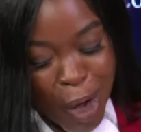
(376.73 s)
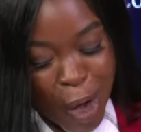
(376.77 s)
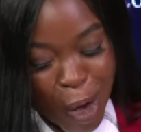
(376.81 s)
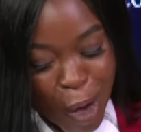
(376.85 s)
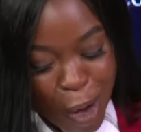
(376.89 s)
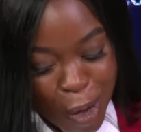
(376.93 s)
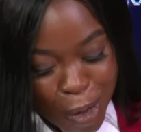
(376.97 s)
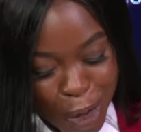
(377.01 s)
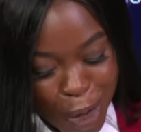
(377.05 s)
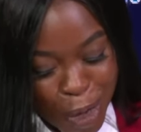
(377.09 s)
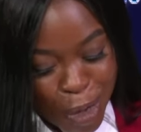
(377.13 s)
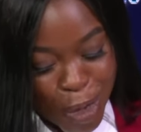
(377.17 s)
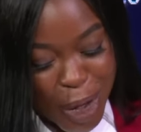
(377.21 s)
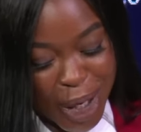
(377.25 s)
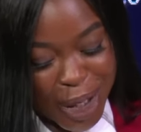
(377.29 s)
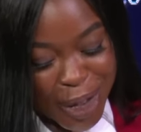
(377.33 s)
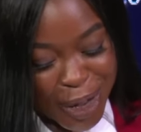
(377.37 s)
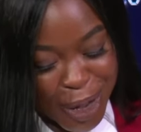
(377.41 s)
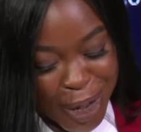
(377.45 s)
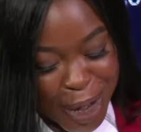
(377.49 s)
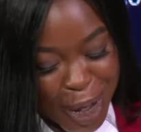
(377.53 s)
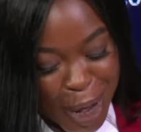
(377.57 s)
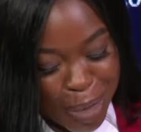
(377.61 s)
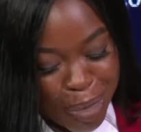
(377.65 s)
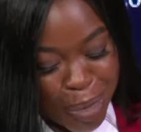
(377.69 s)
of the
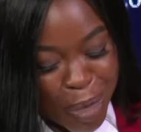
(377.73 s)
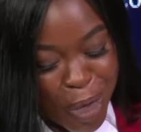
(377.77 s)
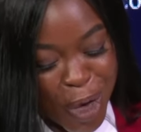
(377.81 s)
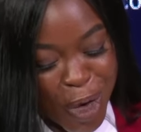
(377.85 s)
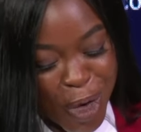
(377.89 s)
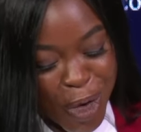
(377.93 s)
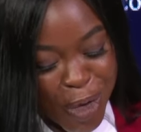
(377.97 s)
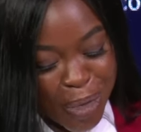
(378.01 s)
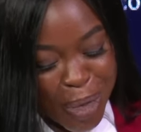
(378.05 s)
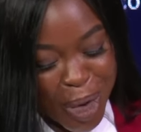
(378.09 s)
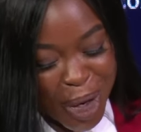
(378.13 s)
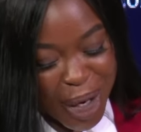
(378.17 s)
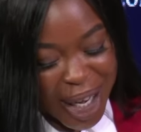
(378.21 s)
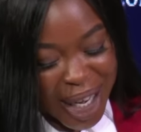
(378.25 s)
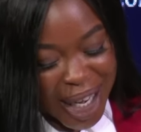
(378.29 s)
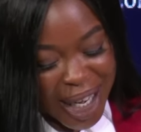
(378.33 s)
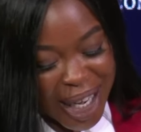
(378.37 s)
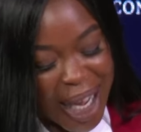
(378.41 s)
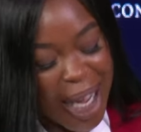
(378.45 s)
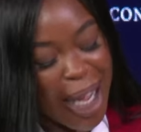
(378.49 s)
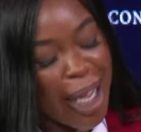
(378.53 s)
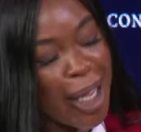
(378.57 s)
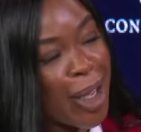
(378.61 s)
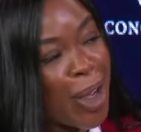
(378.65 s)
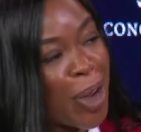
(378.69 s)
recent improvement in
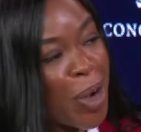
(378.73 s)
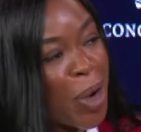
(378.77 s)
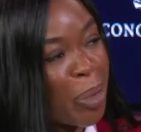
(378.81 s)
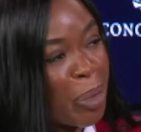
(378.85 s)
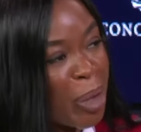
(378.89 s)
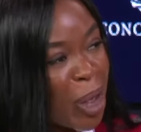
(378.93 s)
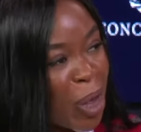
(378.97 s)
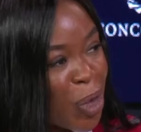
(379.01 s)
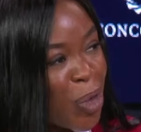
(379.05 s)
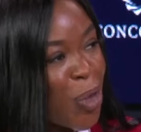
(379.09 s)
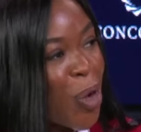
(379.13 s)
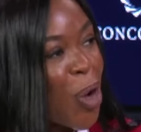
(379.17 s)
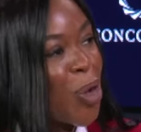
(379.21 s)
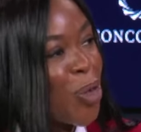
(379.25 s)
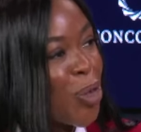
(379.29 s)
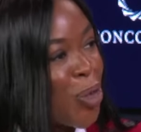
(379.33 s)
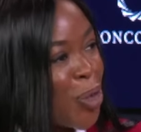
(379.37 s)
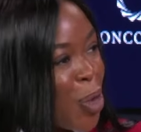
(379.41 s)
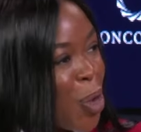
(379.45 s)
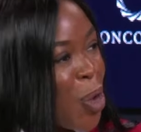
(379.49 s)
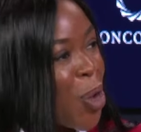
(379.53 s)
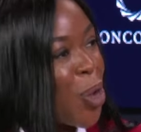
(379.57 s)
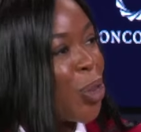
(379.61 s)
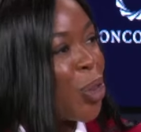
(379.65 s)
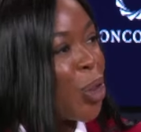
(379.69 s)
economic growth
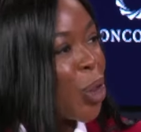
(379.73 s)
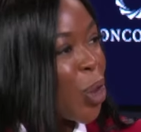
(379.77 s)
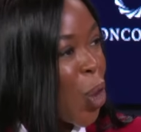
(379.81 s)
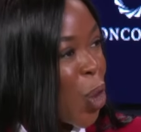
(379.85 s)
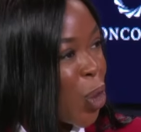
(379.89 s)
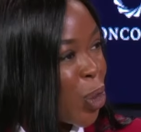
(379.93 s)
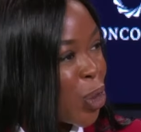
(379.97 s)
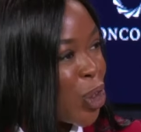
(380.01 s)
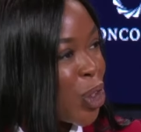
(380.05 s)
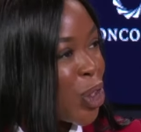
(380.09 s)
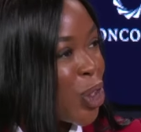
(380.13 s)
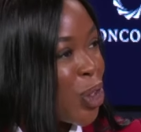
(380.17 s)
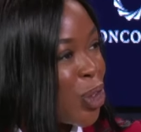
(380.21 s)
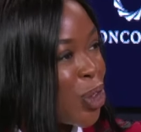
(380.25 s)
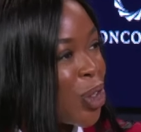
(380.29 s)
on the continent.